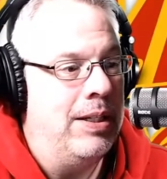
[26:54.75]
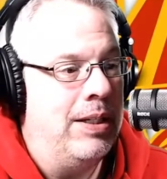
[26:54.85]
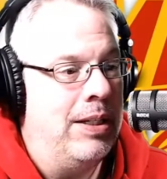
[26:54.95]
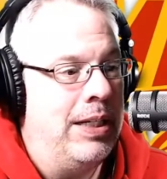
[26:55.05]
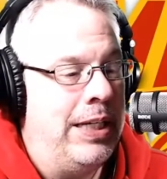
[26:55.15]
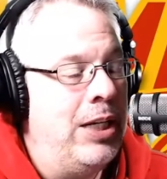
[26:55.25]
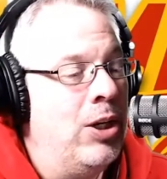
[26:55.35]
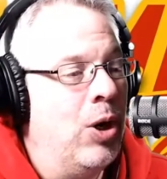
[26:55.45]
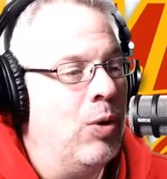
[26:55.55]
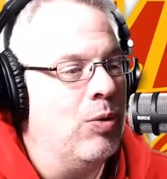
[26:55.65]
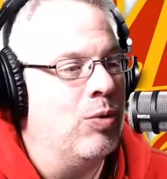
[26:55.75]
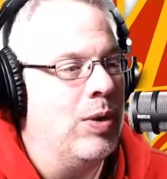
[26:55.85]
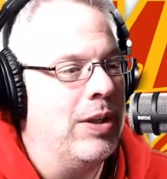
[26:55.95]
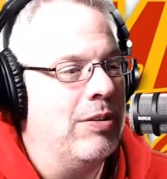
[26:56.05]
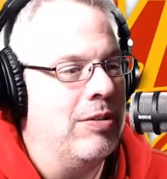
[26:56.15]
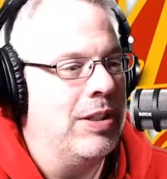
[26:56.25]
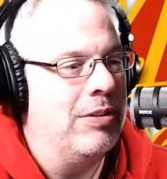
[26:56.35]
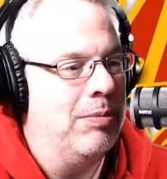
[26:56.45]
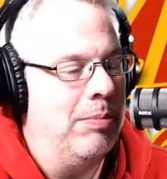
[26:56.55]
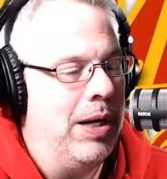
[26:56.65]
He knows what this league's
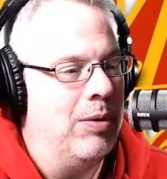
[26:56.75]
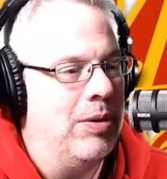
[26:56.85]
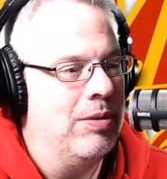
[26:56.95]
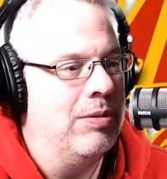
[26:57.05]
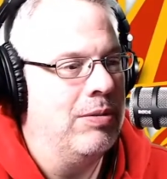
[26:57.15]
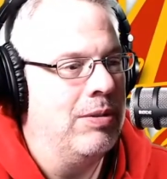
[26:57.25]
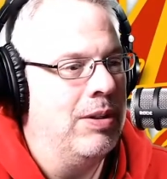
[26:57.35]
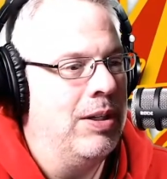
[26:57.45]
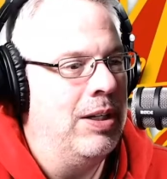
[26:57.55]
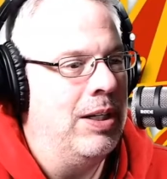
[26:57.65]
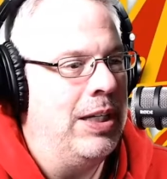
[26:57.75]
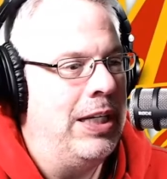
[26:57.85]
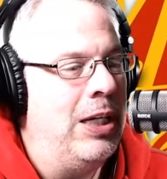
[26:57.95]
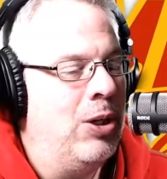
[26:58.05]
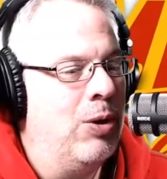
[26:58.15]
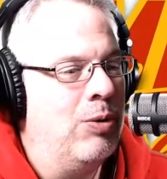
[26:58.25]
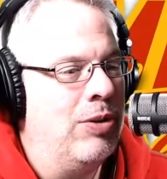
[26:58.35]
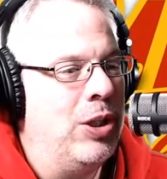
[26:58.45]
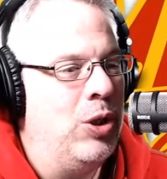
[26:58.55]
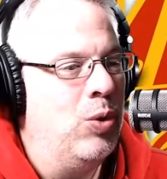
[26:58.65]
about. He knows that
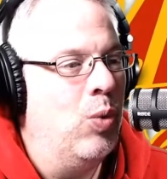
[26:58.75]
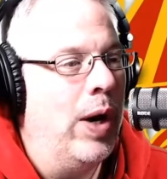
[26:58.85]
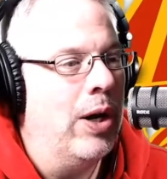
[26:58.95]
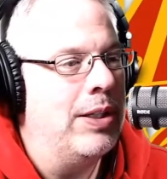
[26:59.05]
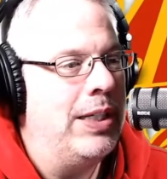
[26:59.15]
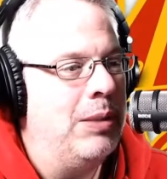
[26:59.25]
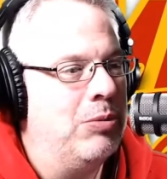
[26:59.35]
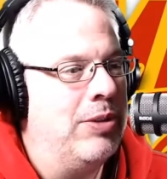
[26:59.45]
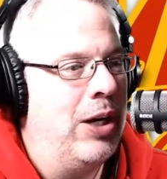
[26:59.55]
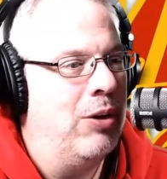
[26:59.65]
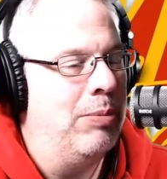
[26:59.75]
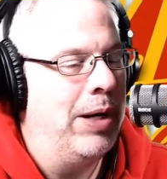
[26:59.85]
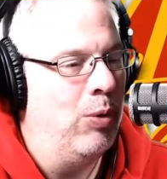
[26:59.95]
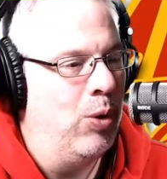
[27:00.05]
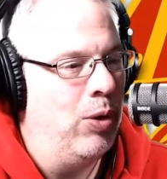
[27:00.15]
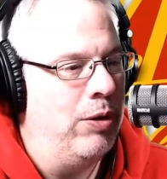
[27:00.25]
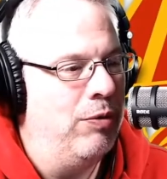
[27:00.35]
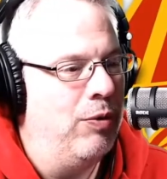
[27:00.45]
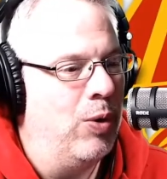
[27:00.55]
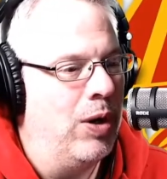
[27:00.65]
you wear teams down by rolling
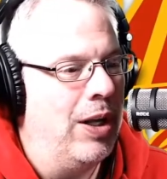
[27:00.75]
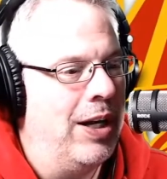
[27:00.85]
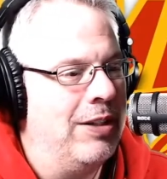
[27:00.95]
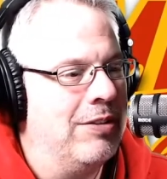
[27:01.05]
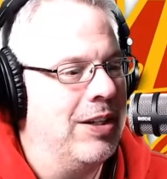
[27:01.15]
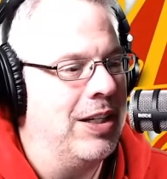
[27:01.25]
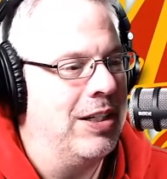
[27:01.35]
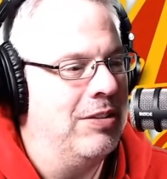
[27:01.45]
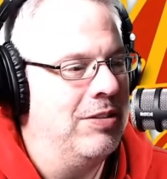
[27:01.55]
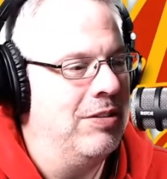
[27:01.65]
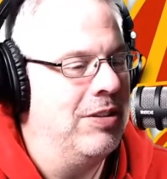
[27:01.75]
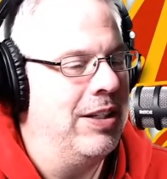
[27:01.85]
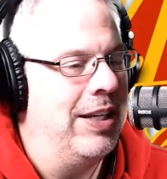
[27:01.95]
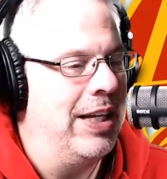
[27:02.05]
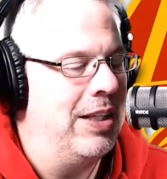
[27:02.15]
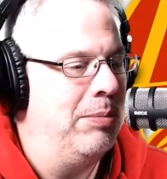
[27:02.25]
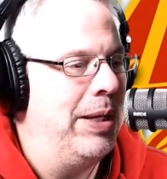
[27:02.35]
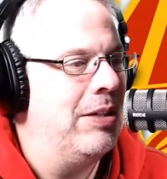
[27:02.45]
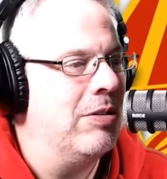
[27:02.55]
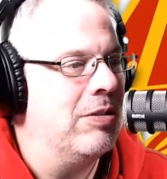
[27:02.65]
four lines on a consistent nightly
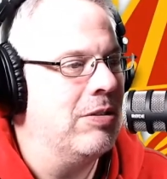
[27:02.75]
basis.